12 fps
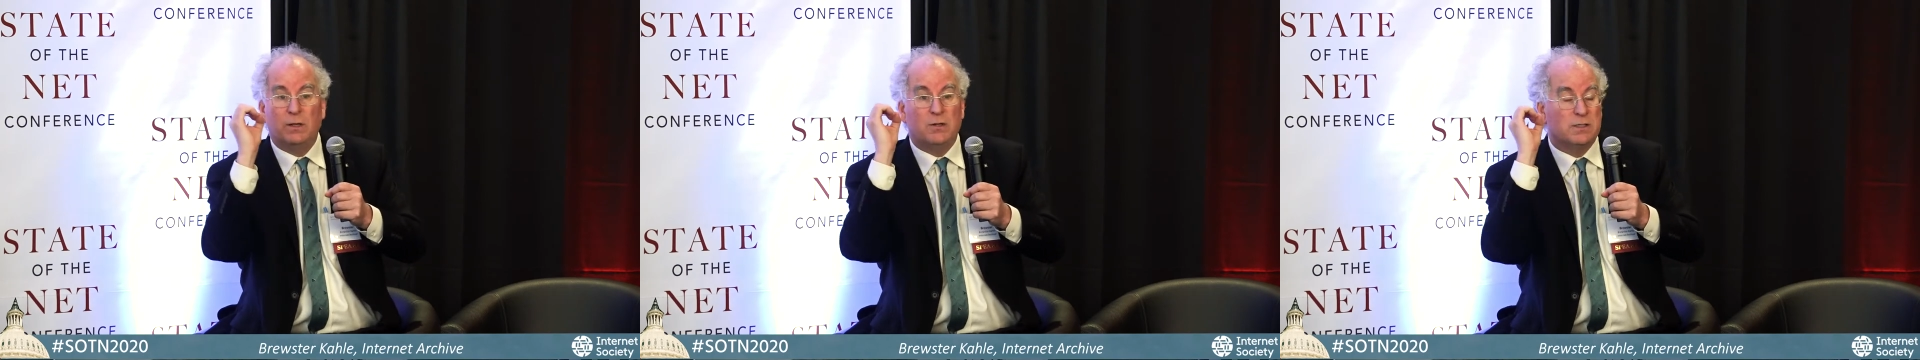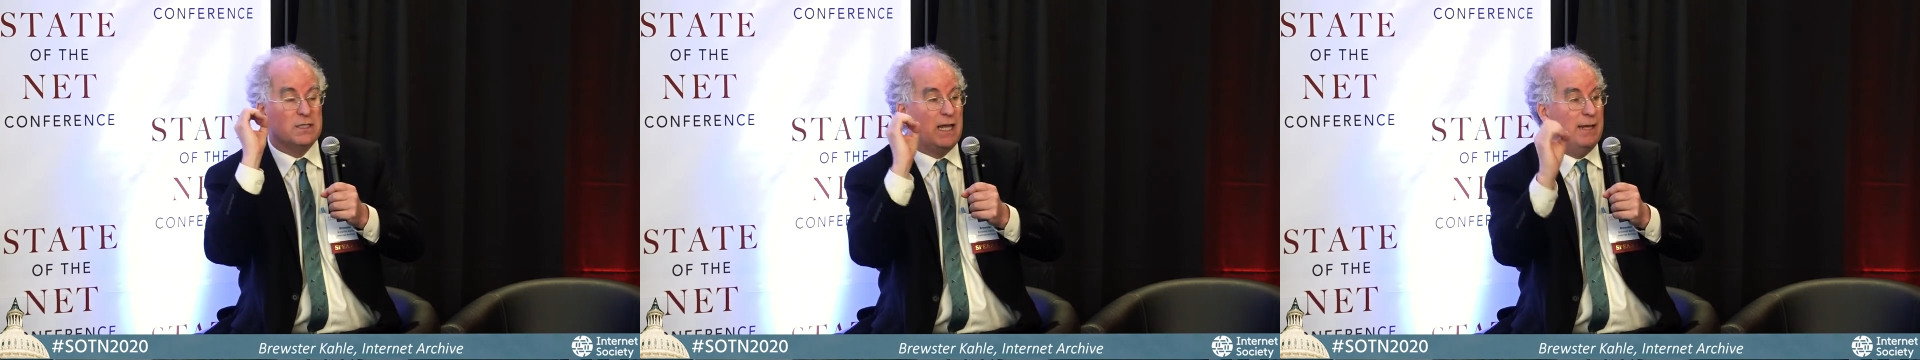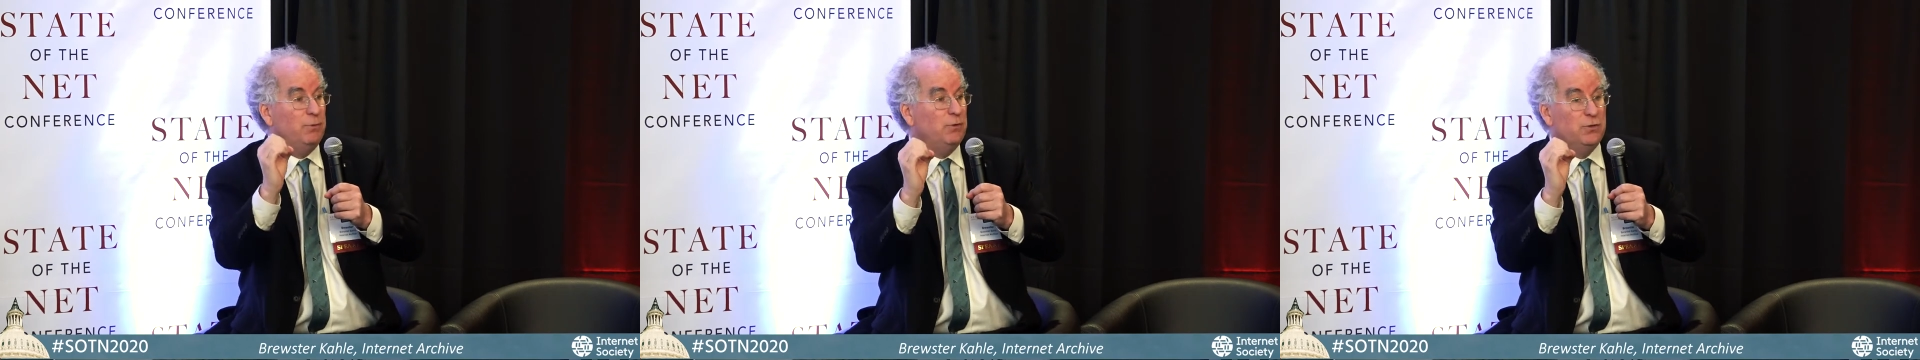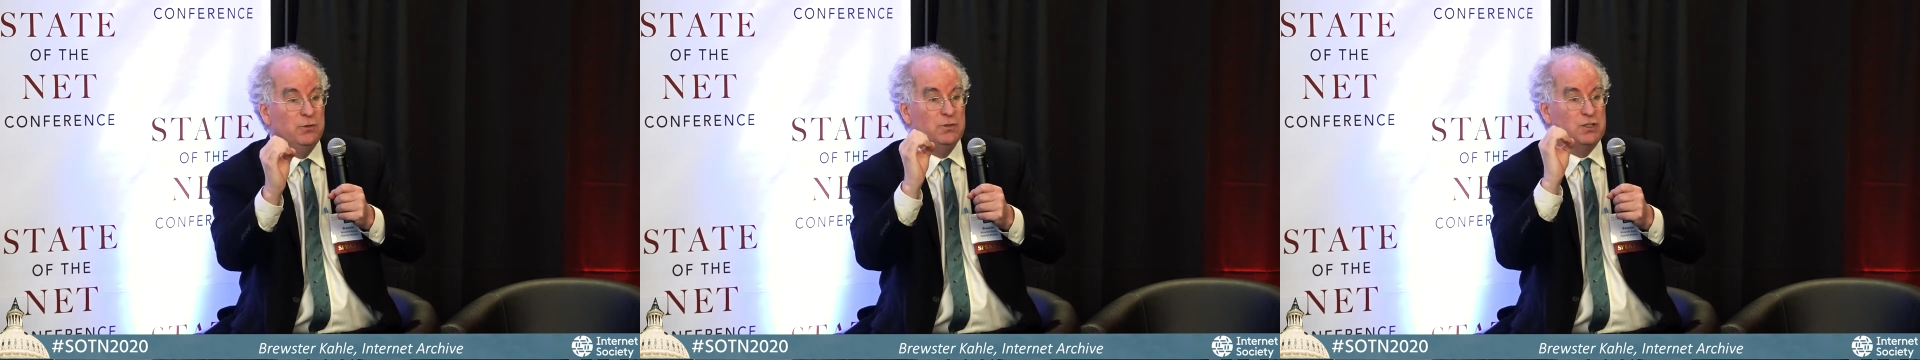whether it's cable
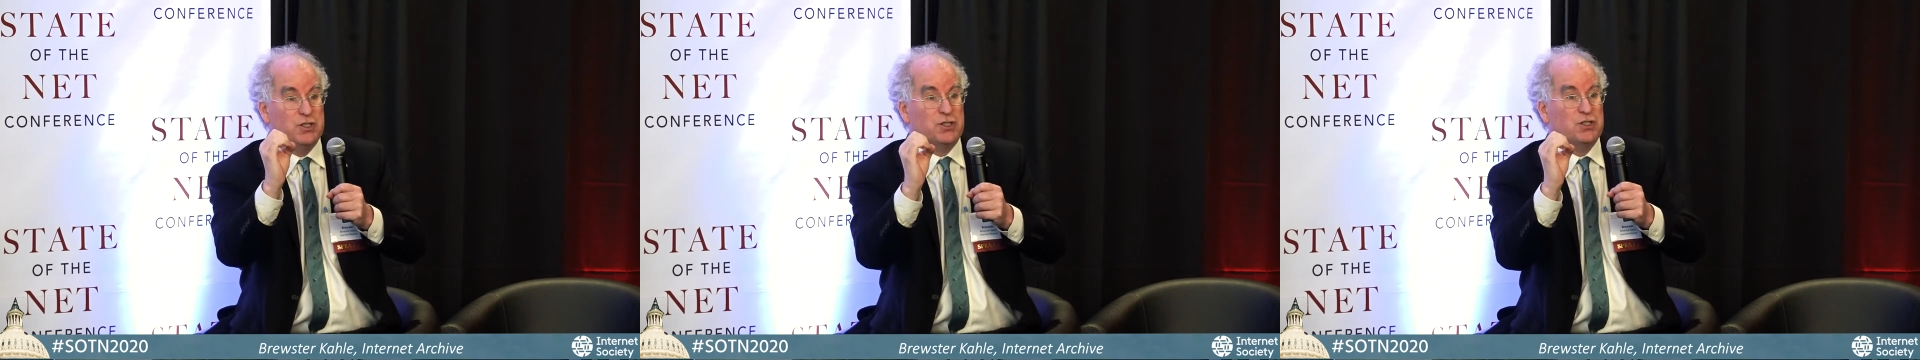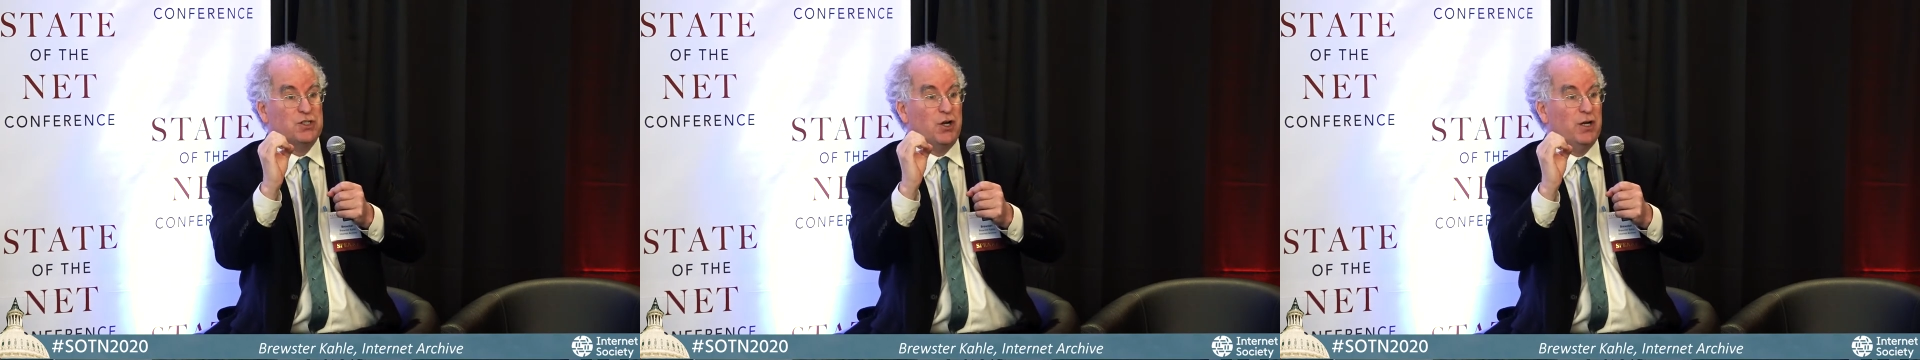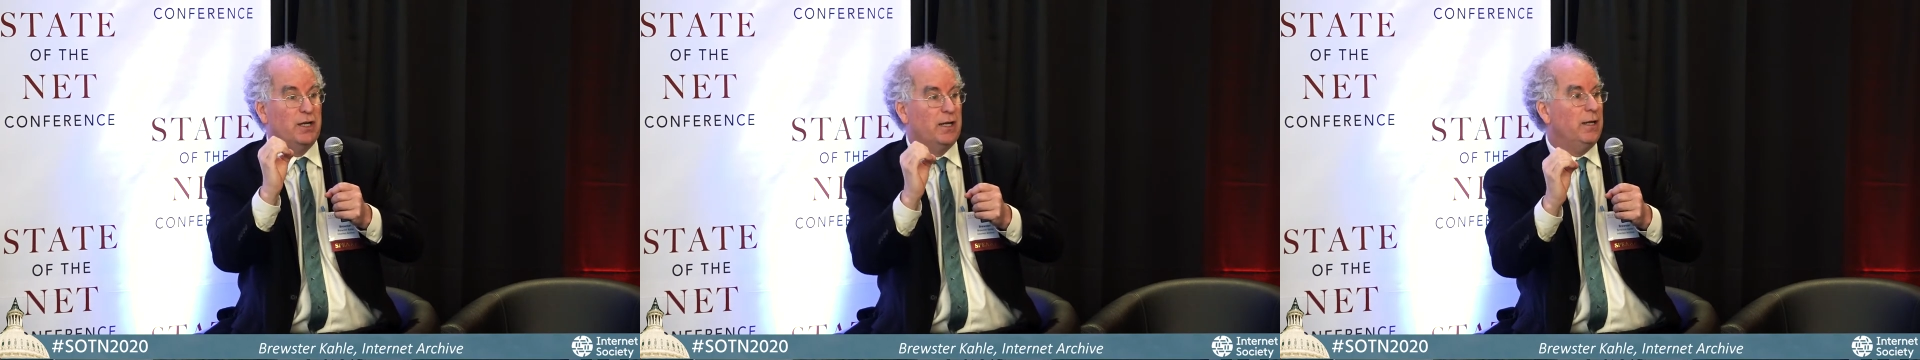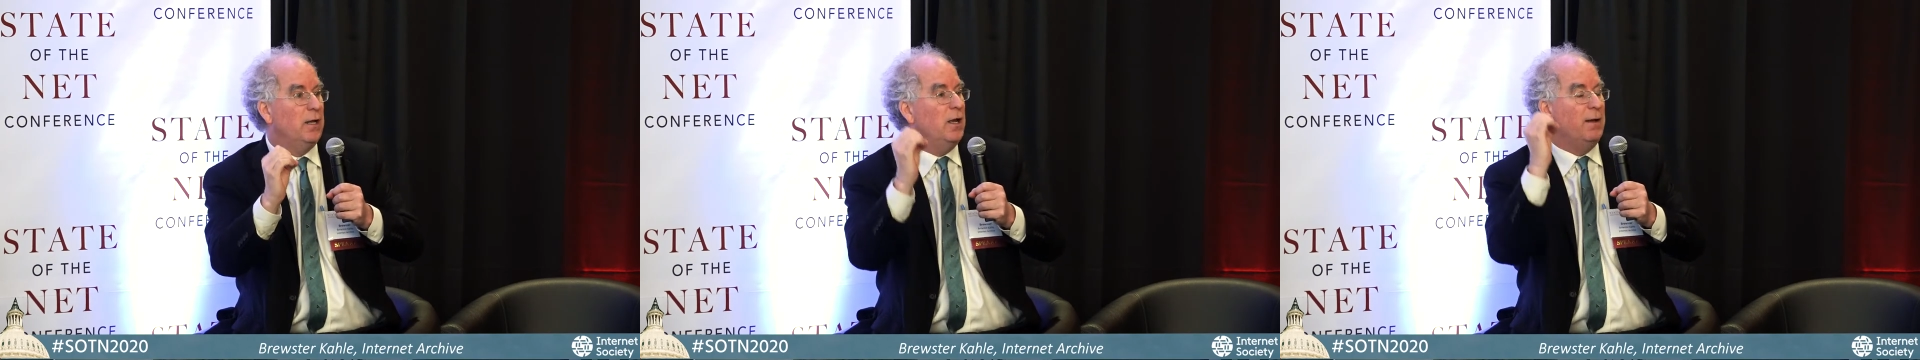news just started it,